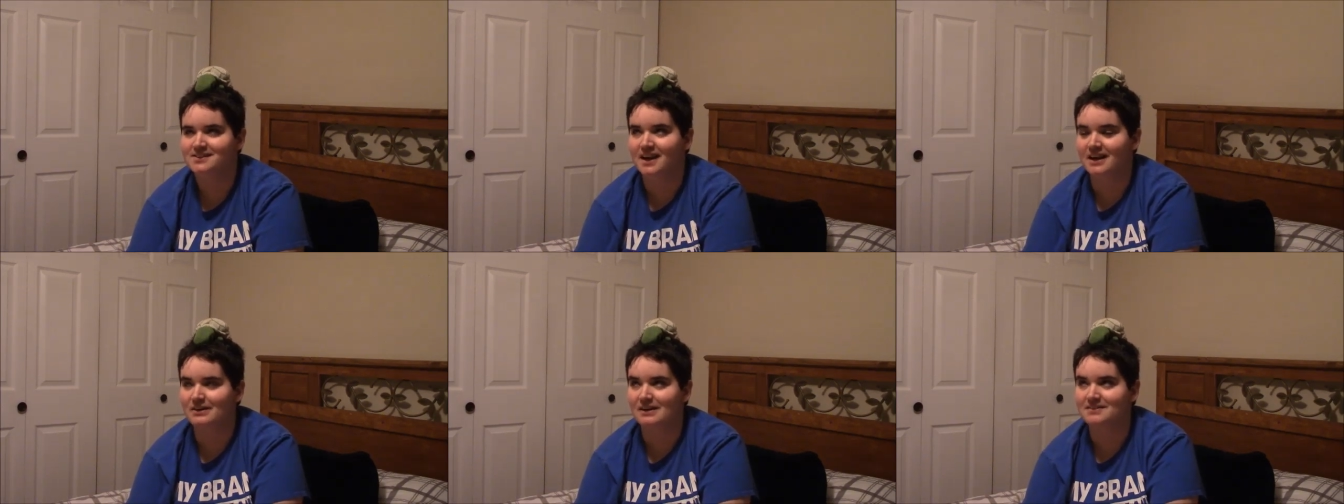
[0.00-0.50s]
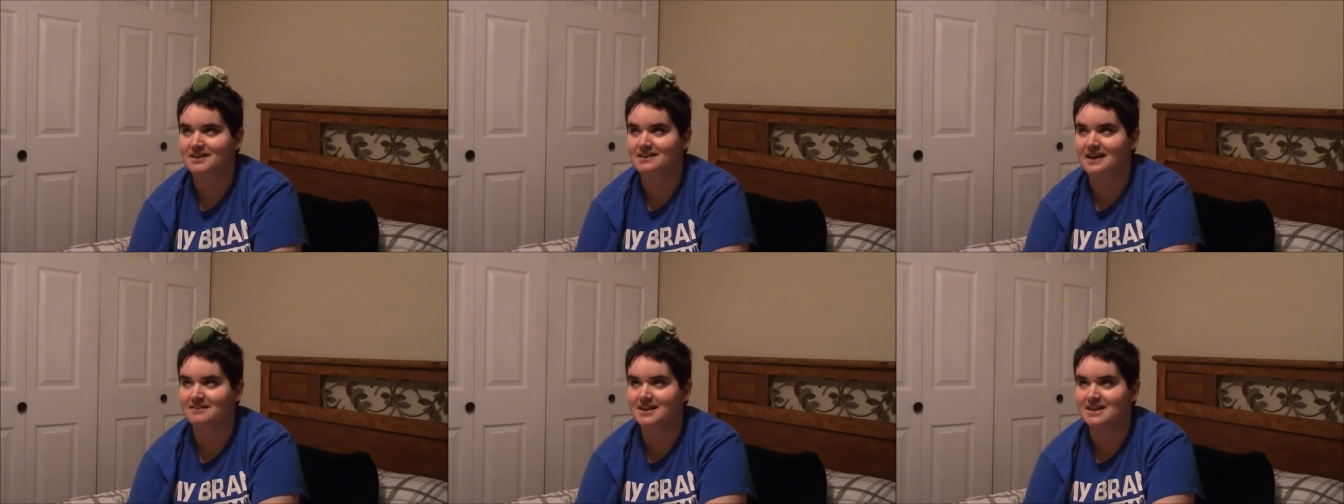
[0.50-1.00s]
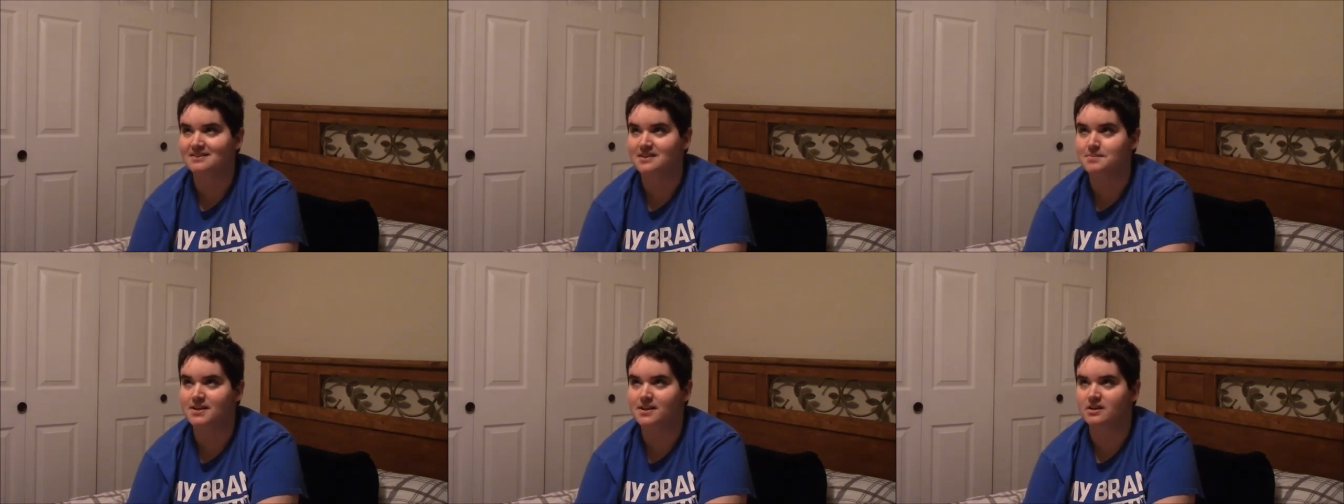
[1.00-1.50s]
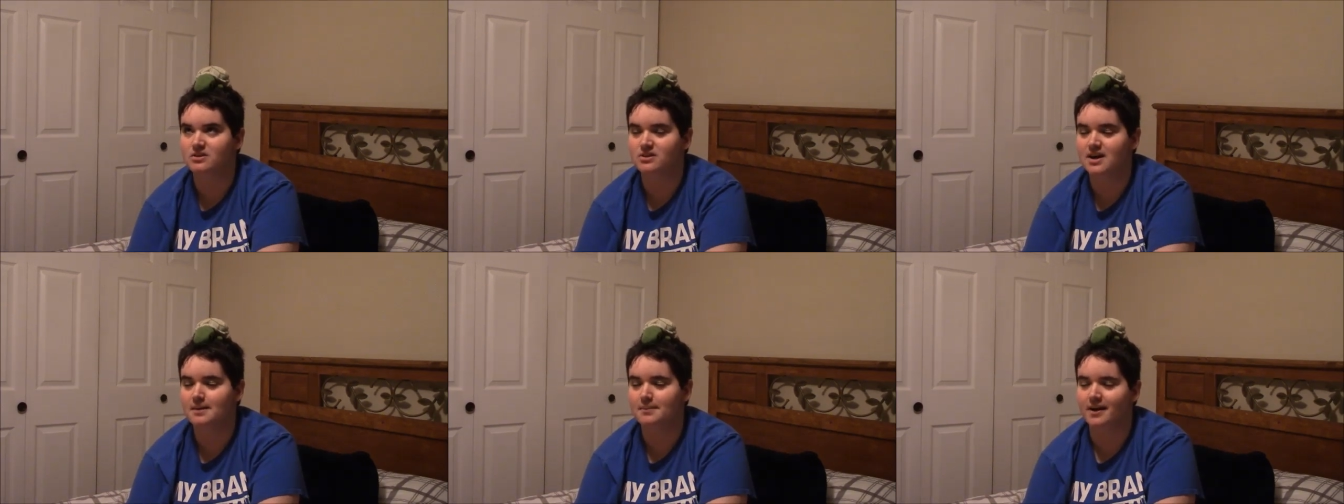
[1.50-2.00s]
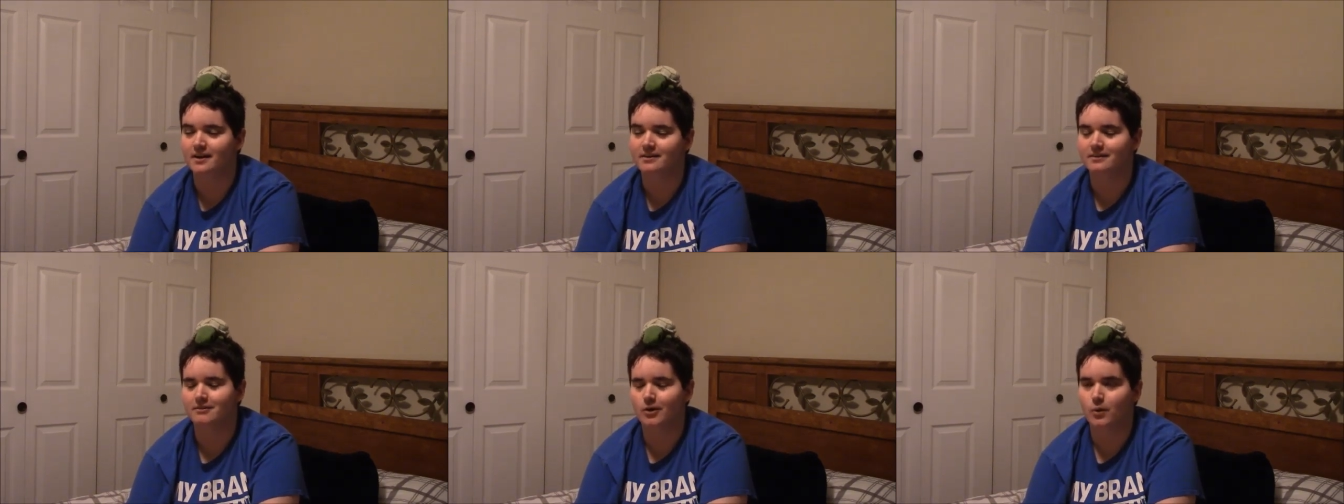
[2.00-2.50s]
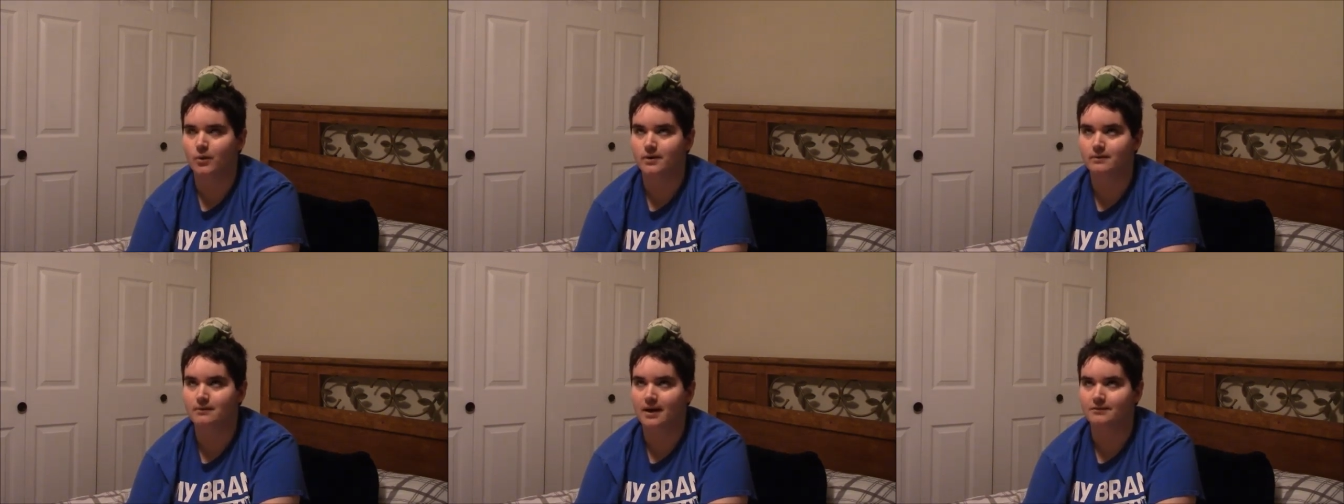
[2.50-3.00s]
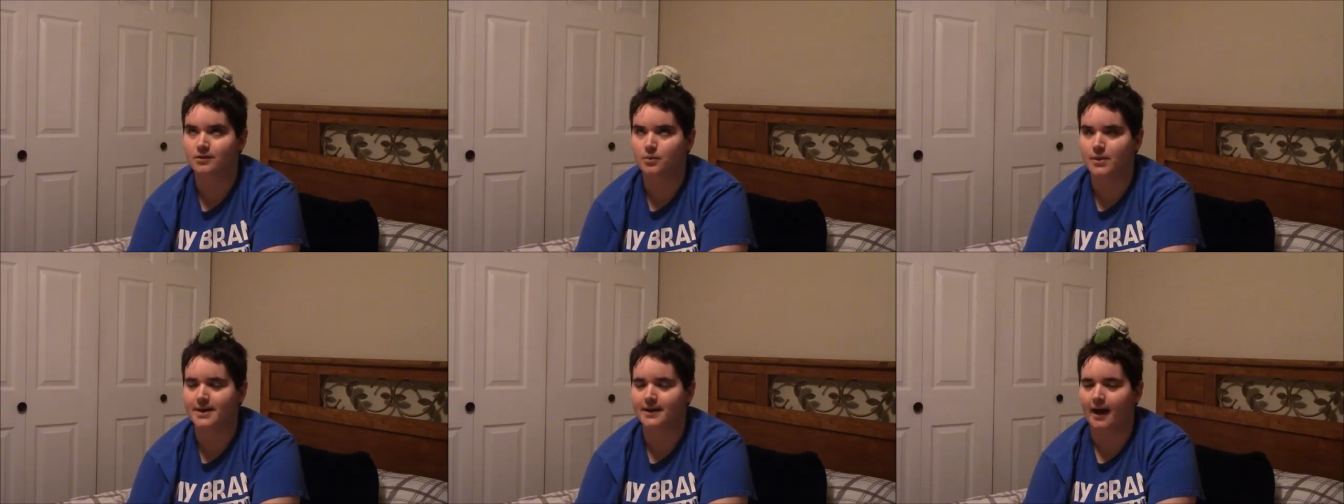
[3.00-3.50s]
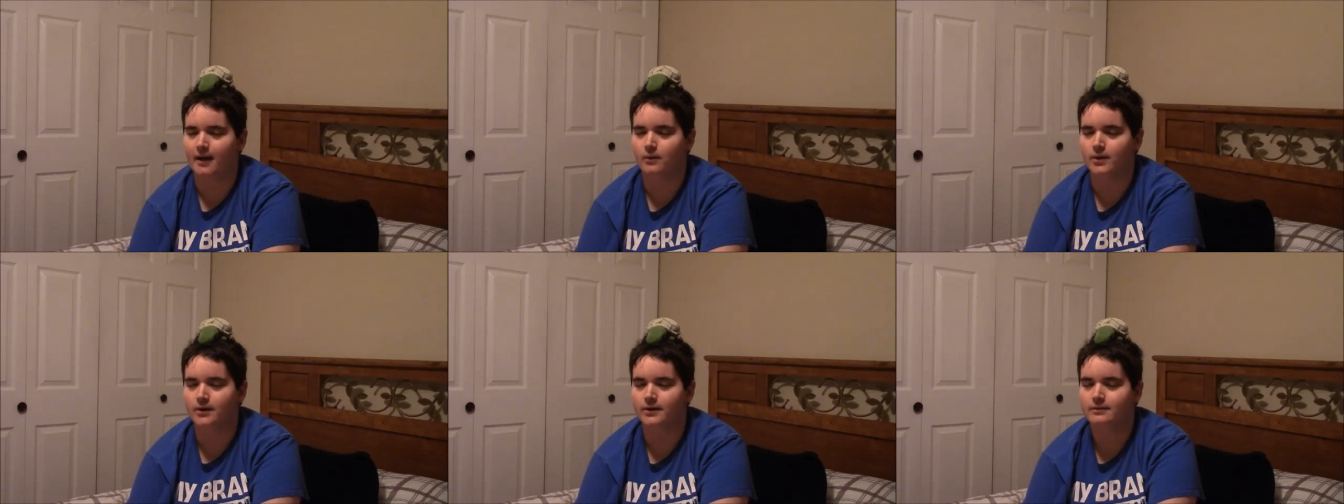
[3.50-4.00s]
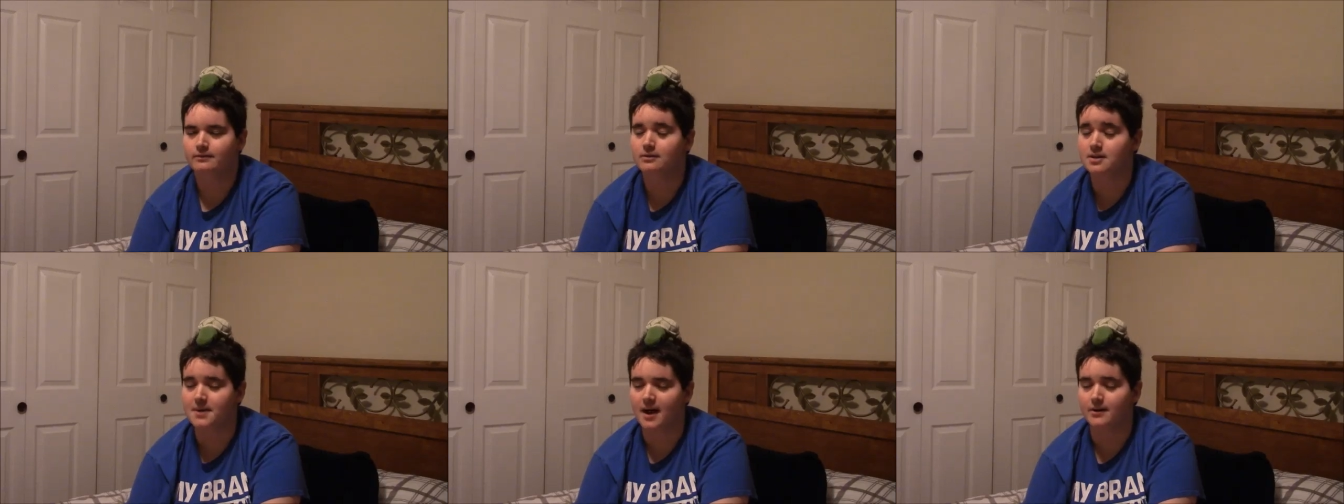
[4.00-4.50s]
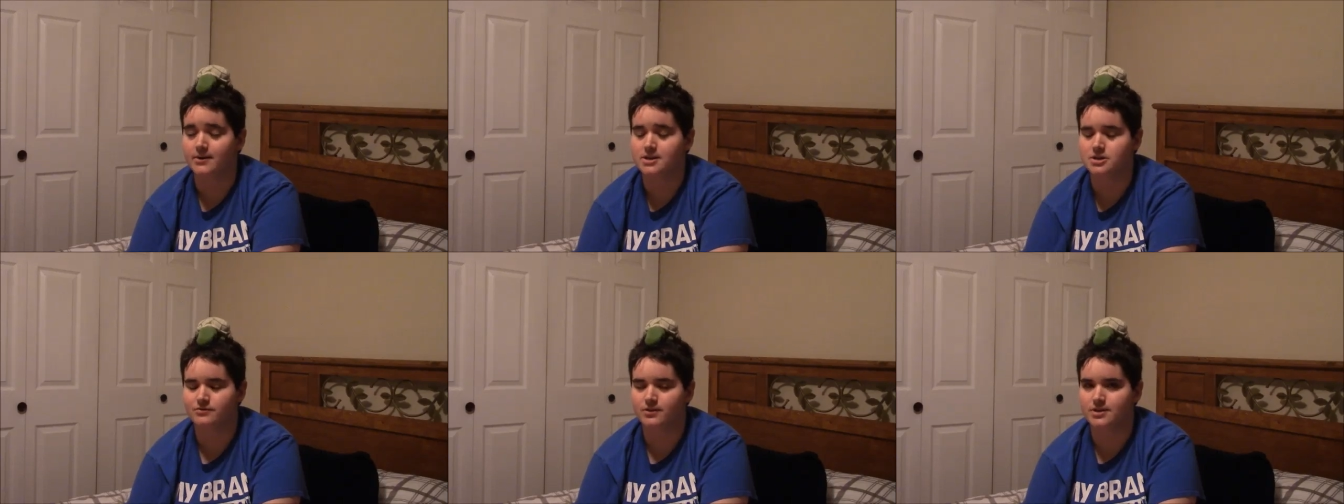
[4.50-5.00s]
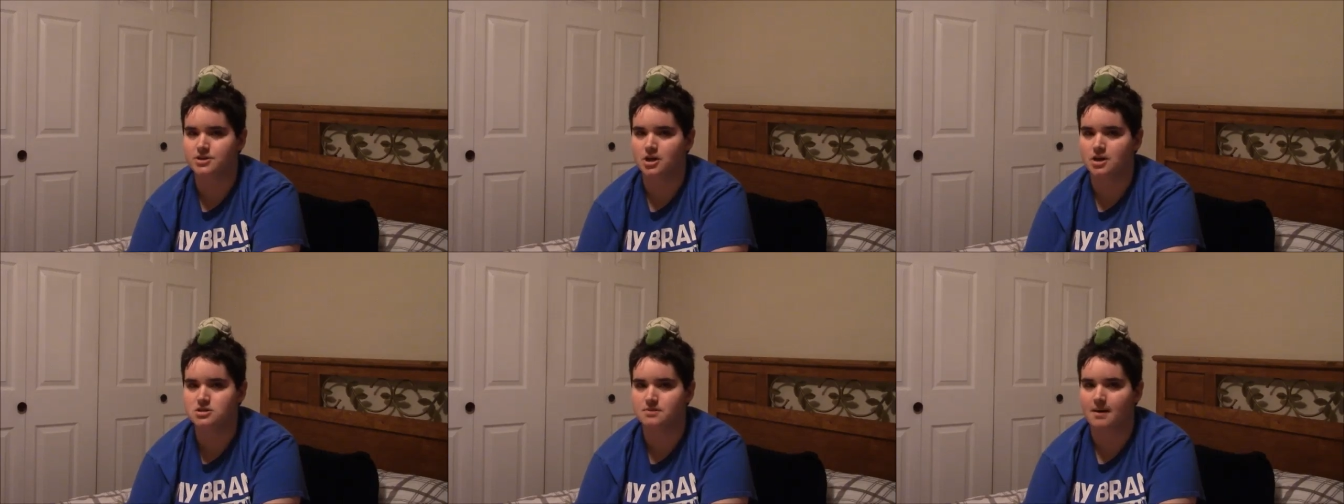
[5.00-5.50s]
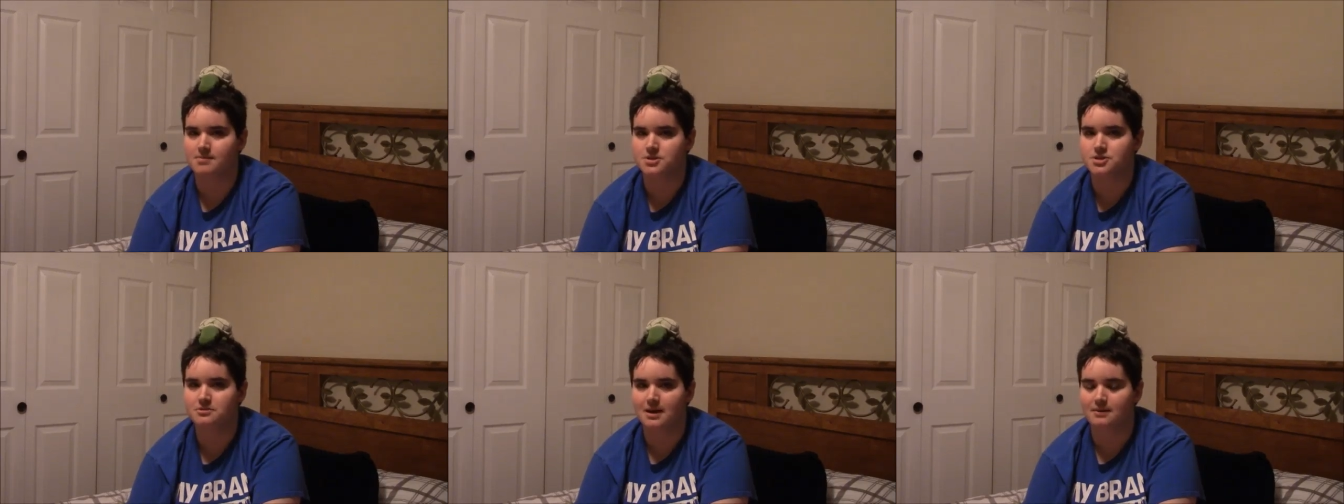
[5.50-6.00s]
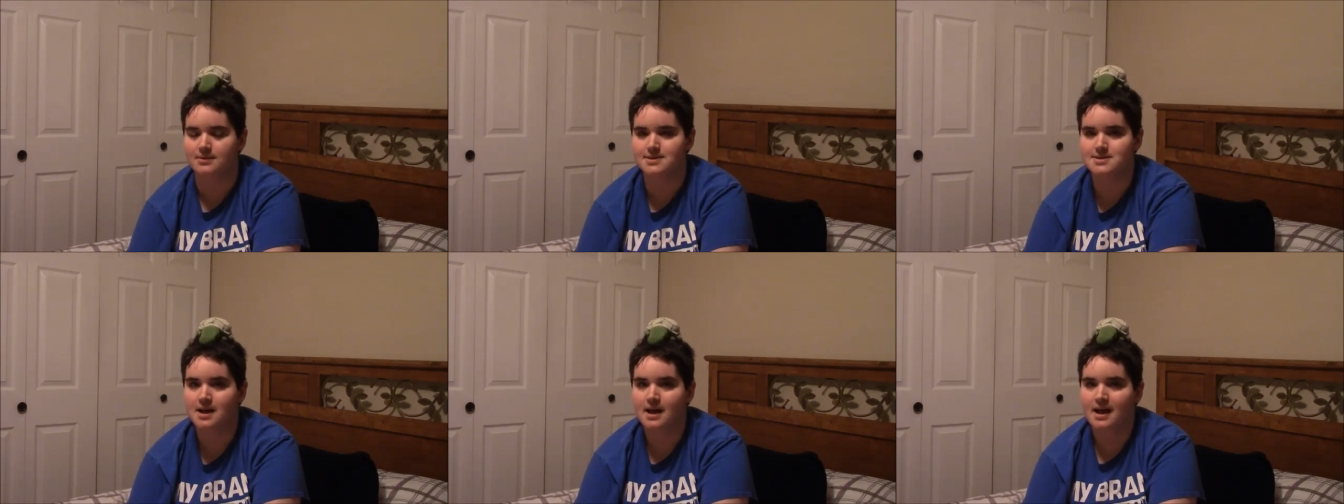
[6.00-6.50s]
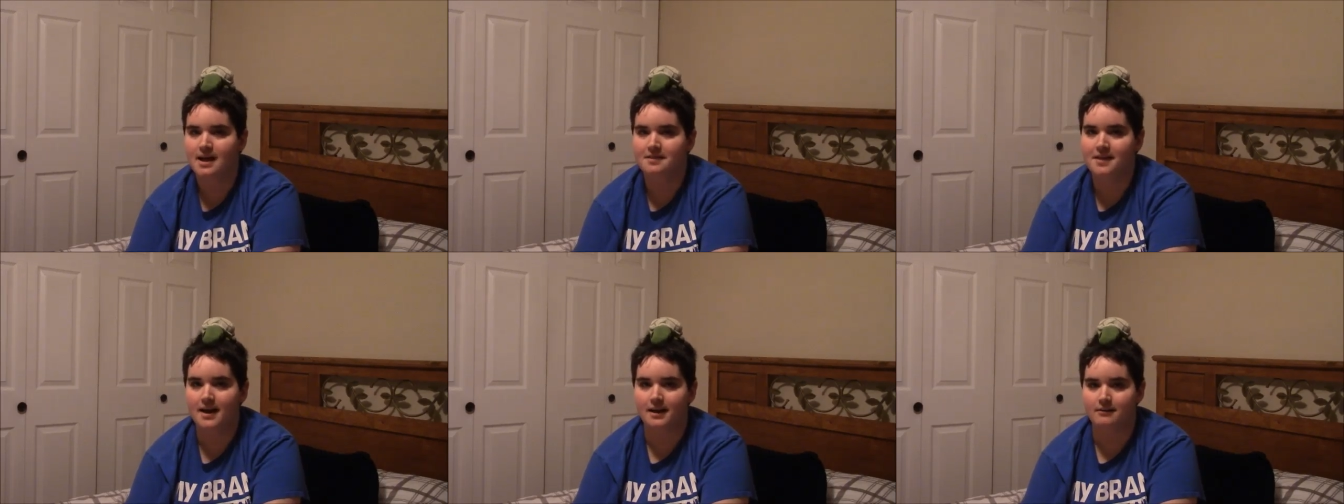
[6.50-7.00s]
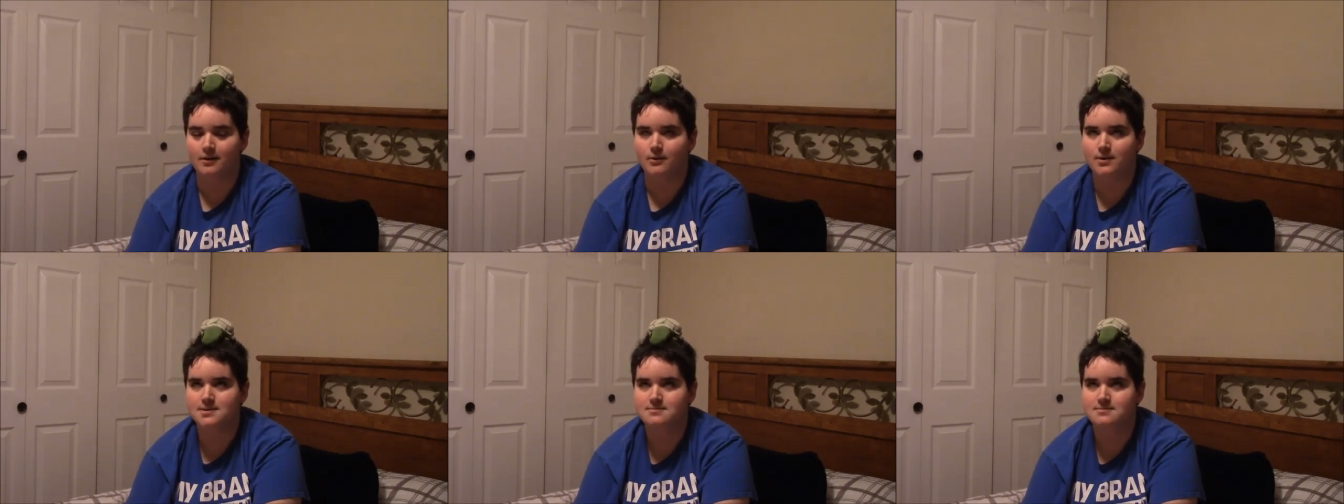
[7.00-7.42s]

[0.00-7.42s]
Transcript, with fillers: I don't have to directly be like, oh crap, I gotta record, I have to wait an hour for the battery to fully charge, or probably two hours, then I can record.